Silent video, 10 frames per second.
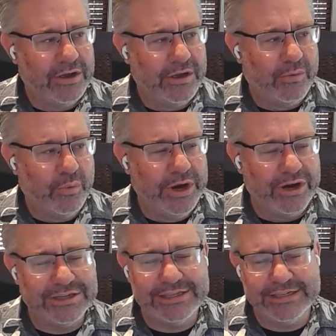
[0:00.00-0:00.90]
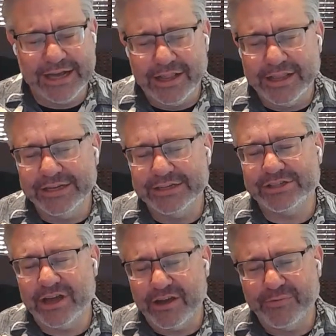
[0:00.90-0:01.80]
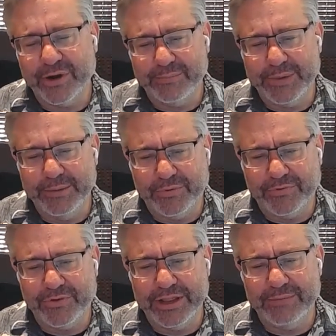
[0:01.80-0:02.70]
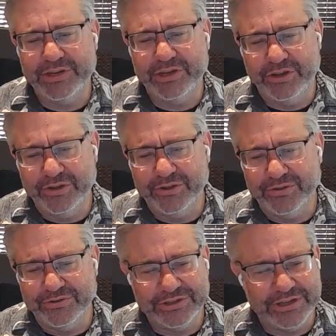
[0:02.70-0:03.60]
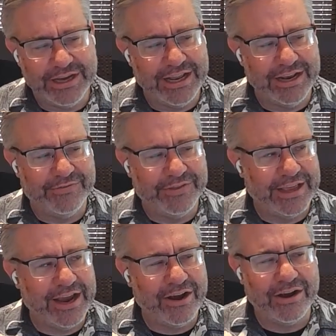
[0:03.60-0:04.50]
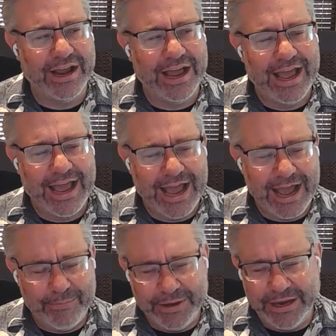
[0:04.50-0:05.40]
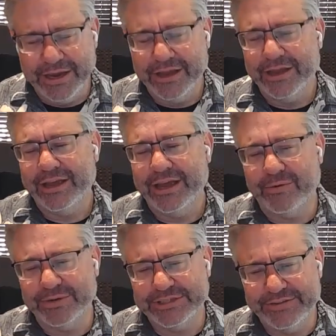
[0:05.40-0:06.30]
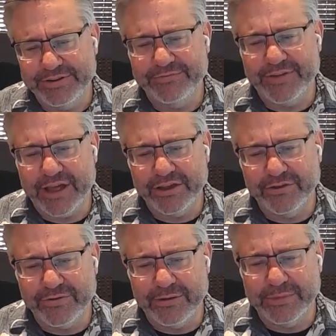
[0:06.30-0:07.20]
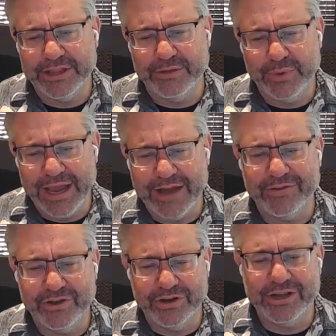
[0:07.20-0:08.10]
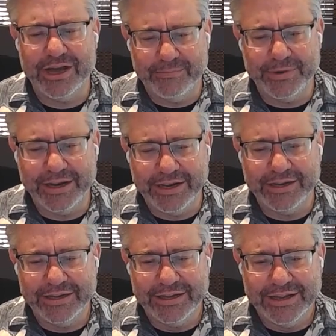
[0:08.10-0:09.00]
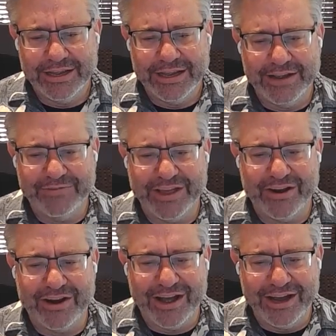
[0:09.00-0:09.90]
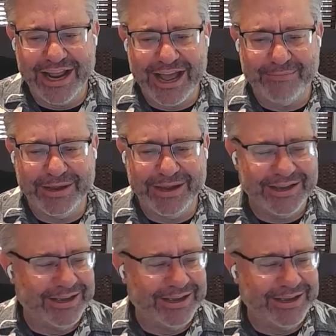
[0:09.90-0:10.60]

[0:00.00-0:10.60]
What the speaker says: We are selling software to people for them to use. And if they are happy and are receiving value from it, then we have a good company. If they are unhappy,